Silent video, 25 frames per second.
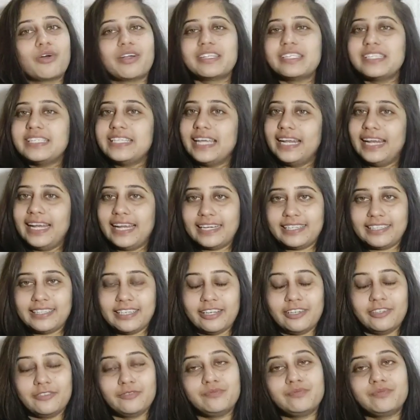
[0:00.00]
not
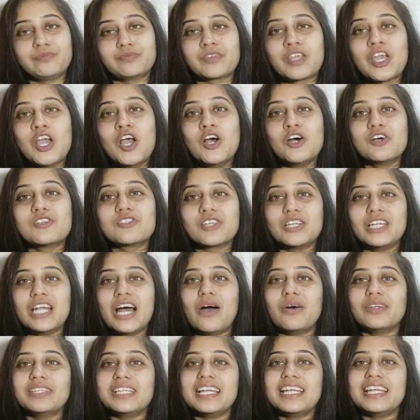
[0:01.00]
selected. So
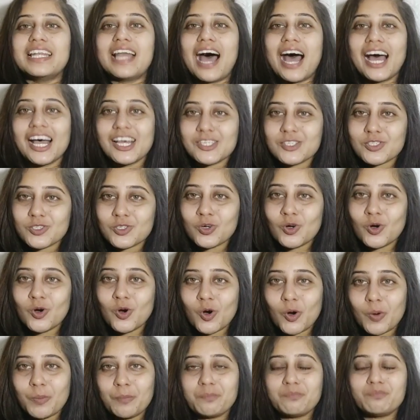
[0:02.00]
now the last
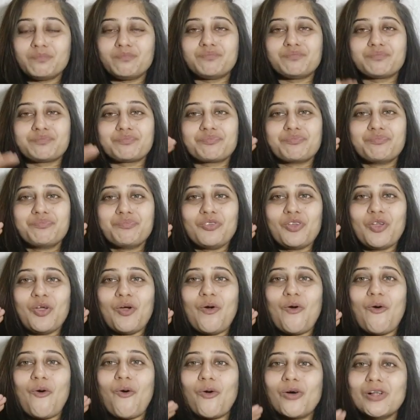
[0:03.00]
hope
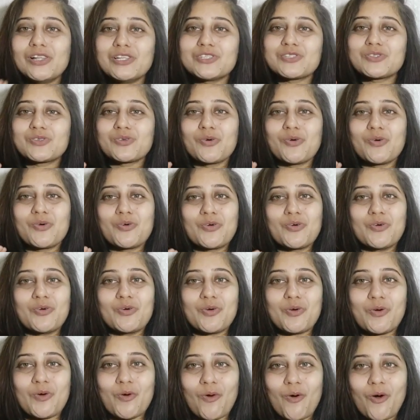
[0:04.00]
also
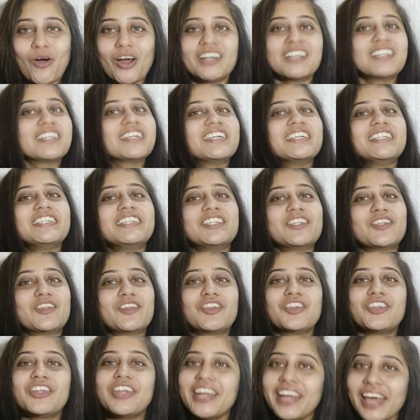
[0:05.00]
got
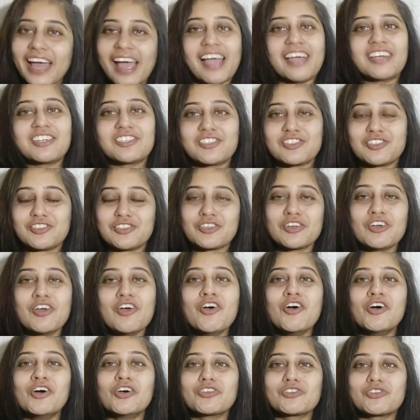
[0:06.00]
thrashed.
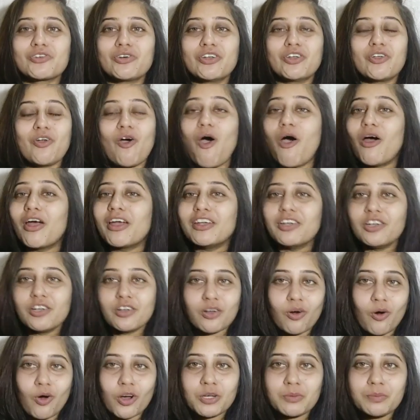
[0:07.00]
So
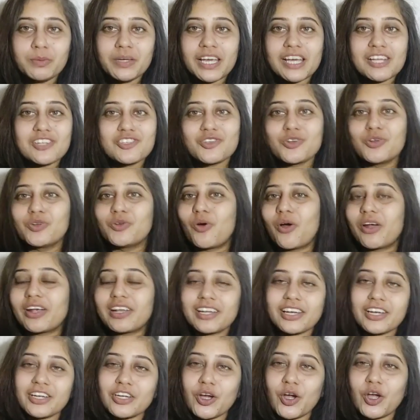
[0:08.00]
not BHU,
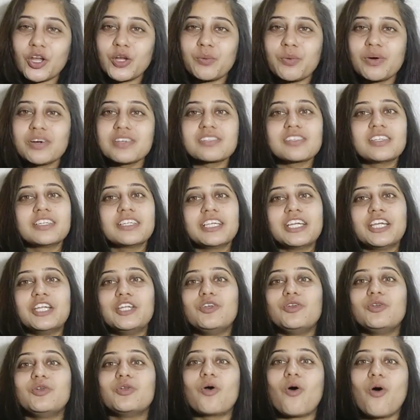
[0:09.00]
not Lucknow University,
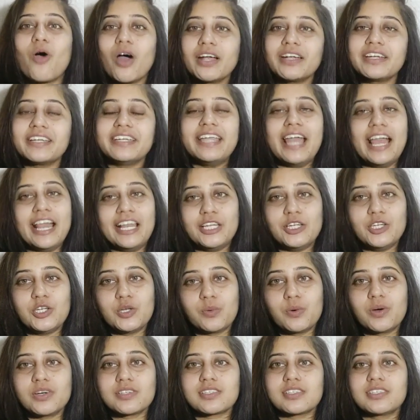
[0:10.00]
not Delhi
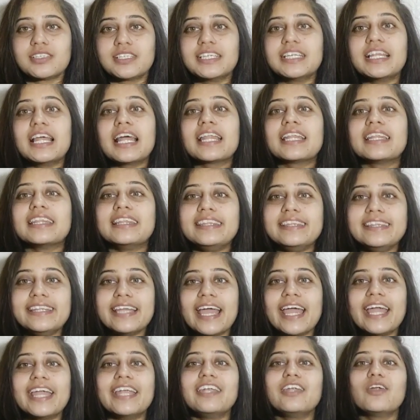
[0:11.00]
University,
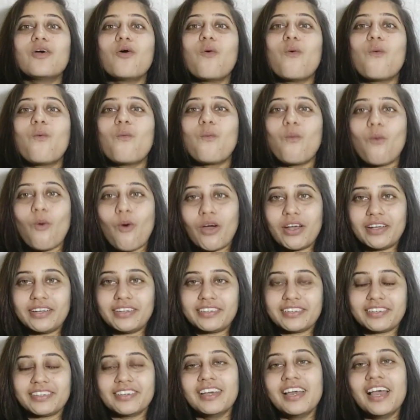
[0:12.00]
then
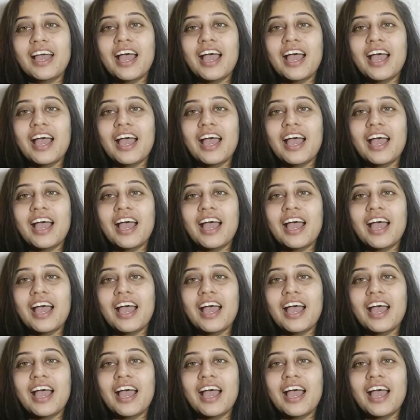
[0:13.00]
what?